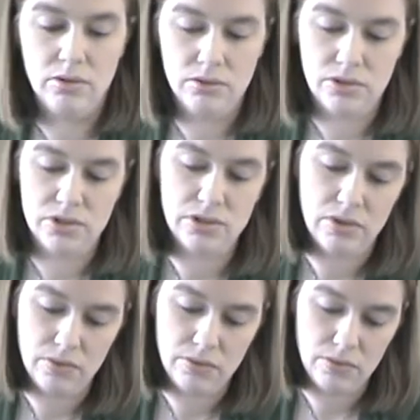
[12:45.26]

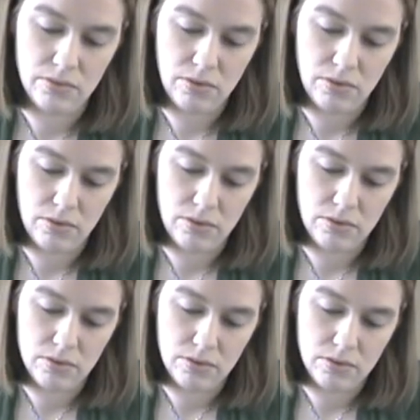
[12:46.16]
So
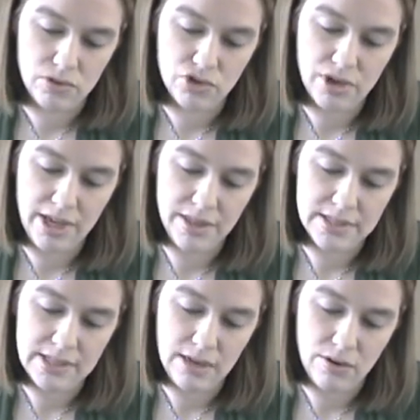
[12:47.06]
try
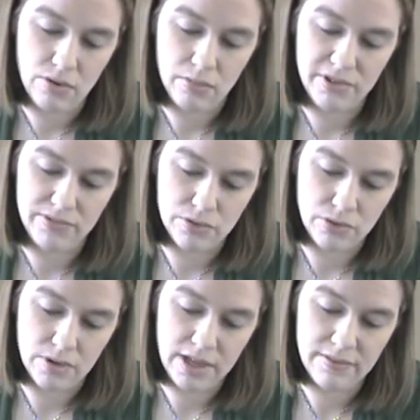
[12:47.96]
this at home if you
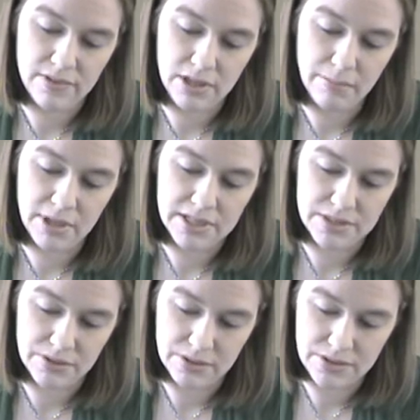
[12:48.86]
don't have any
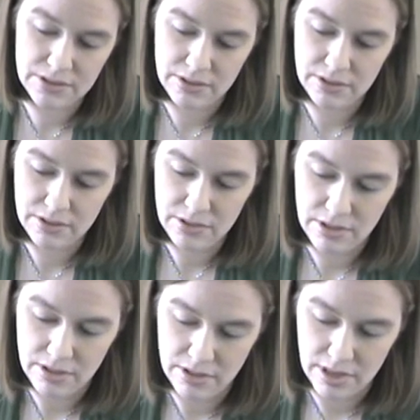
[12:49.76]
puzzles
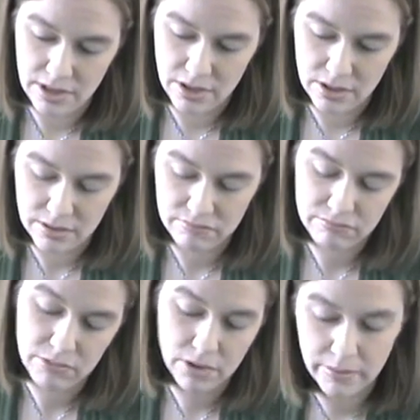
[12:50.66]
that are
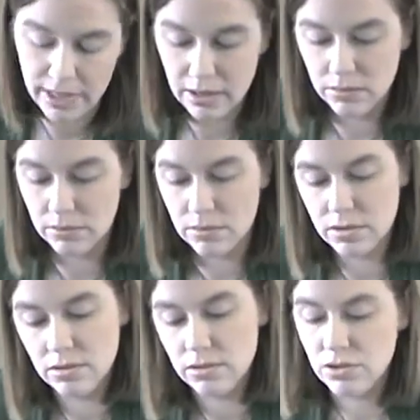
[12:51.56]
around
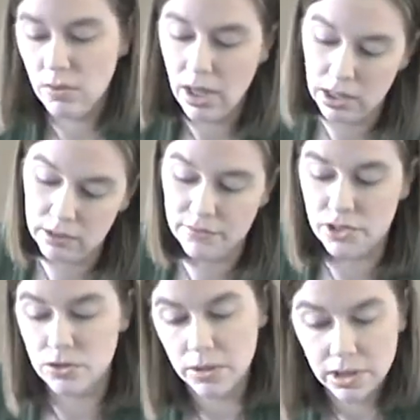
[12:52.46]
12 to
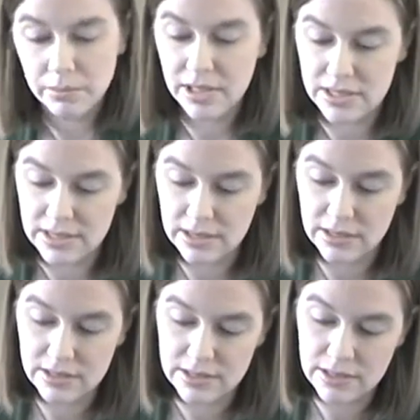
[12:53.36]
20
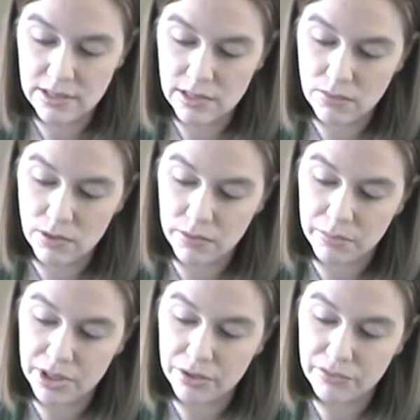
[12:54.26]
pieces. What would
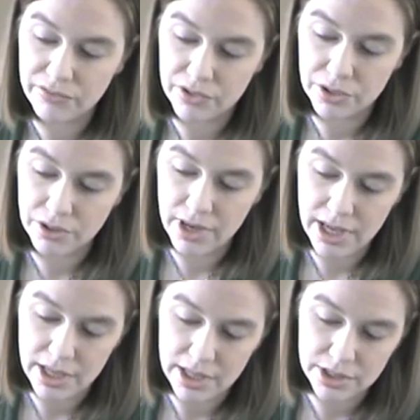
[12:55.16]
be good for your
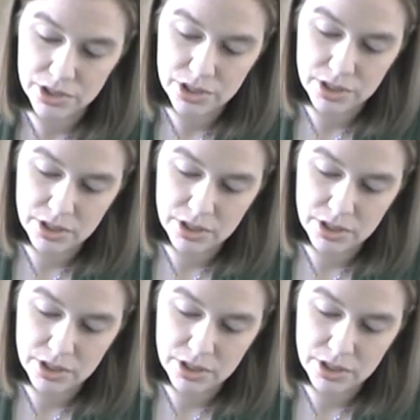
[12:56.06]
age?